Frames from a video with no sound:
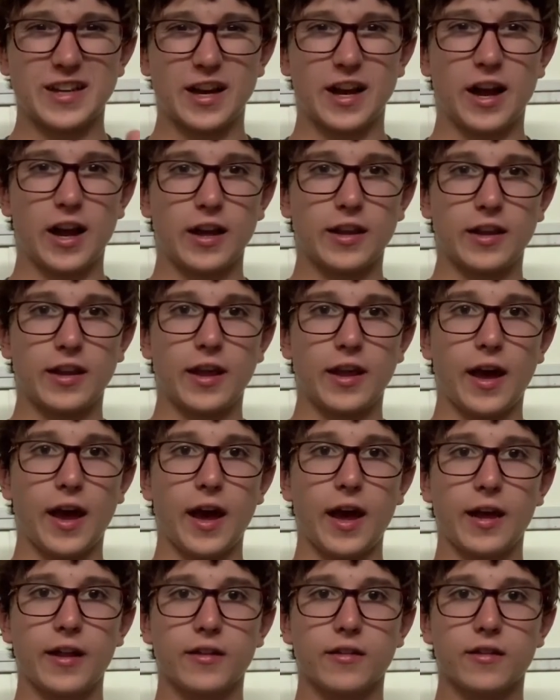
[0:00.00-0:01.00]

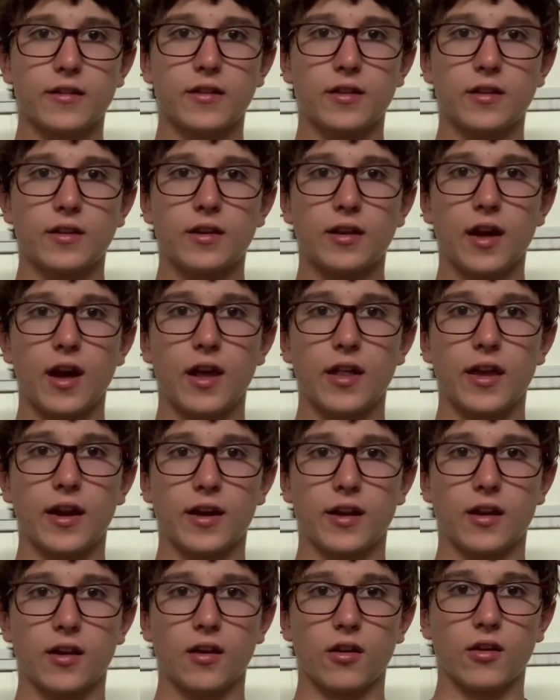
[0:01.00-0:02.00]
Yeah, it's not
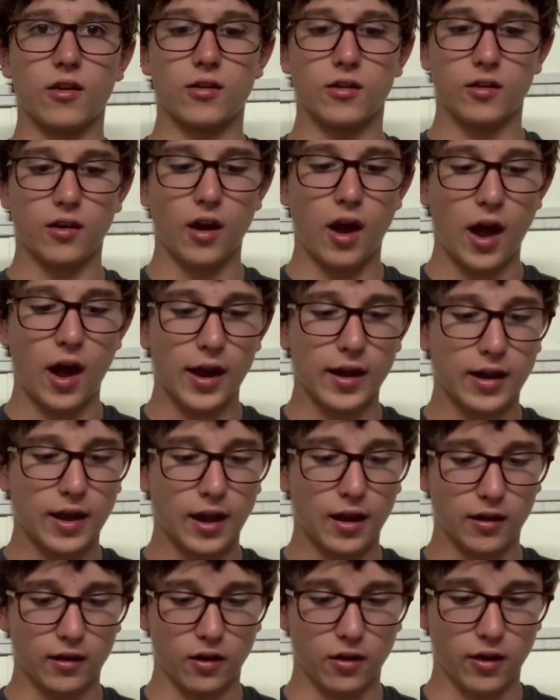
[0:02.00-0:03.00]
that good. I
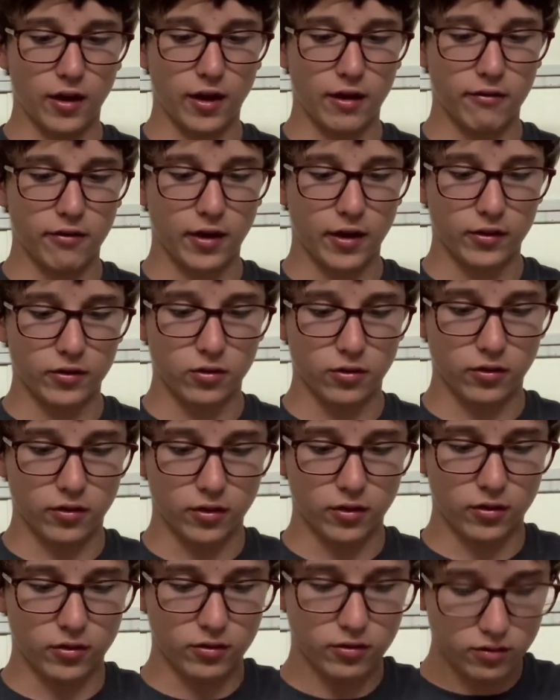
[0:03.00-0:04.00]
can't go that fast with
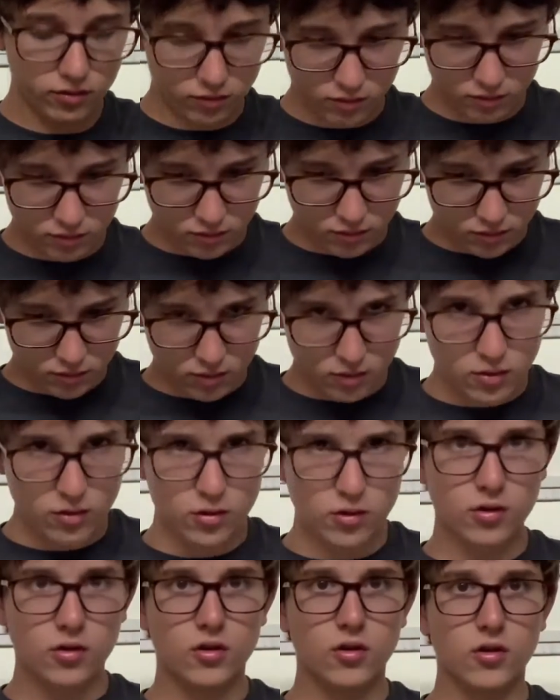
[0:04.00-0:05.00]
these.
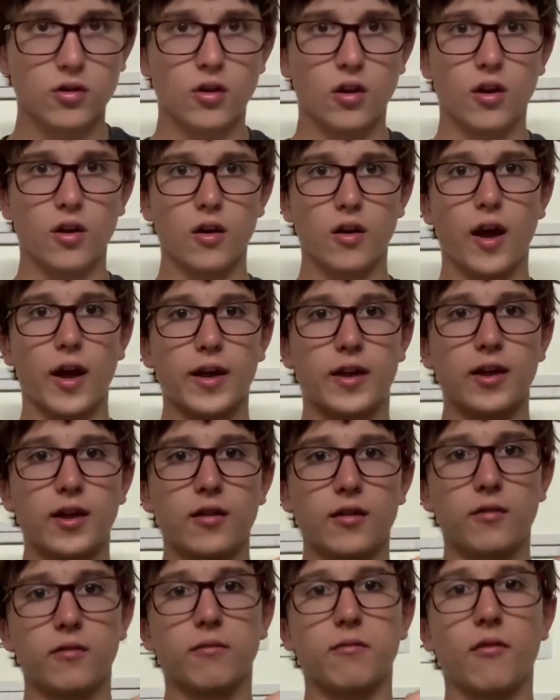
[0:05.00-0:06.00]
I
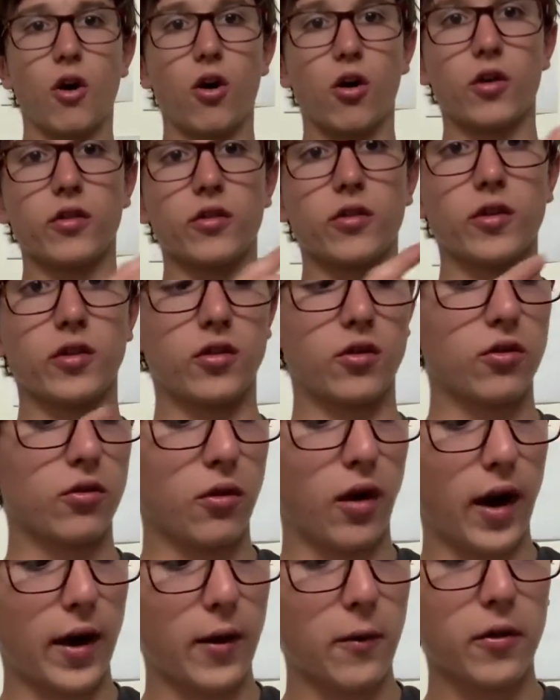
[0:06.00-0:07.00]
can hardly do...
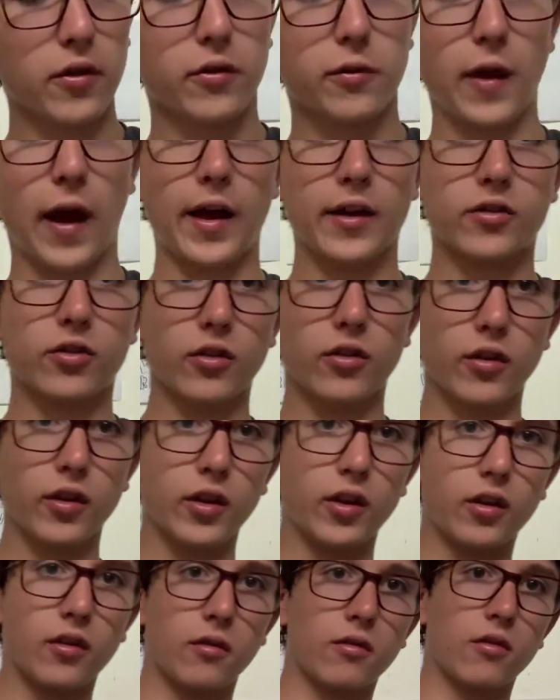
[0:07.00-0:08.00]
I was
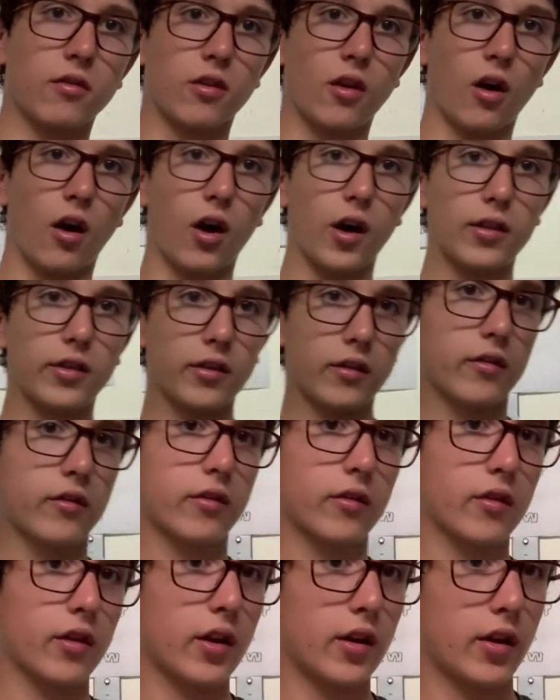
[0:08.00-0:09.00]
actually got
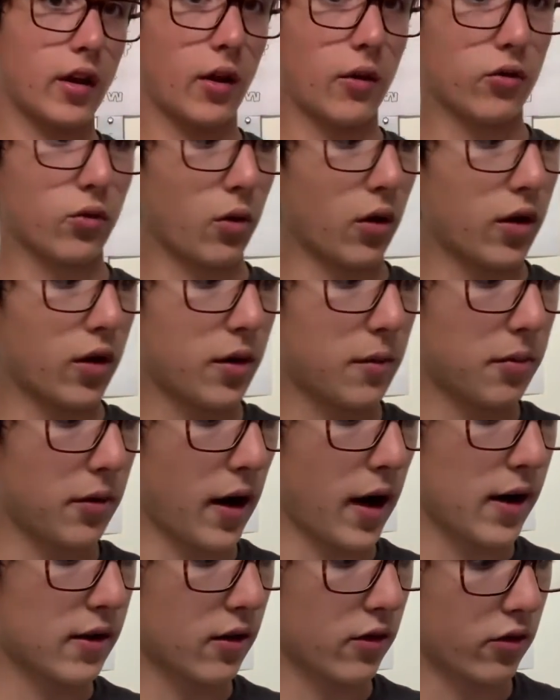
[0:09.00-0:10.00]
these and I was wanting to
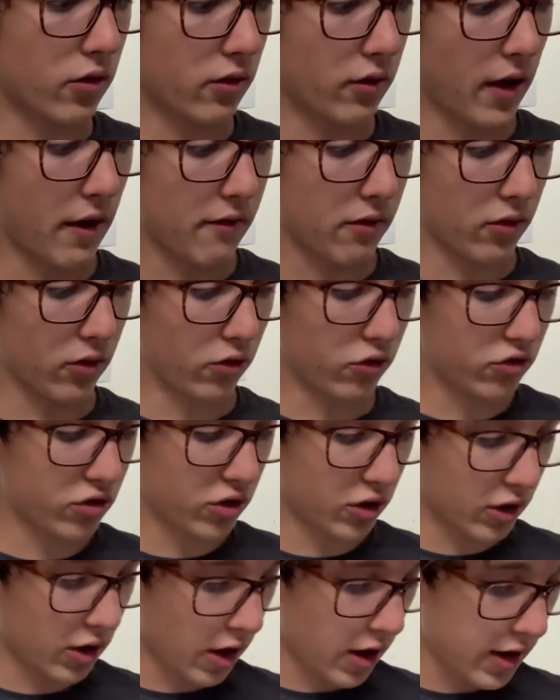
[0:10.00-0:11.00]
practice a
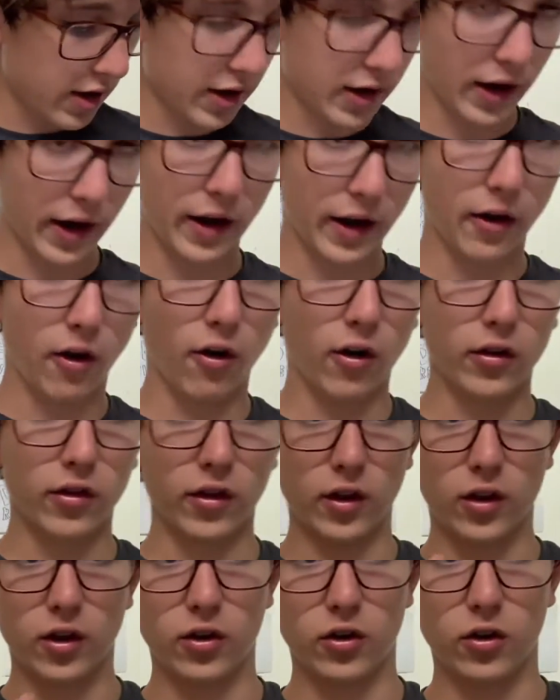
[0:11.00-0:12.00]
revolution cut and I hardly
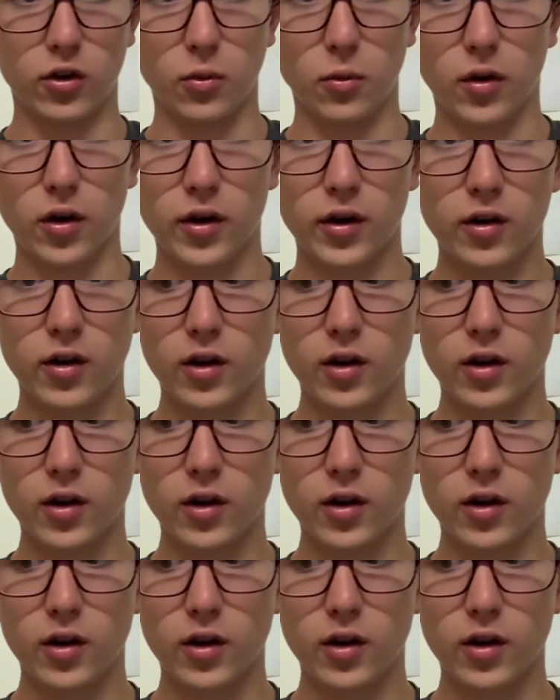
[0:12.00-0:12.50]
could do one.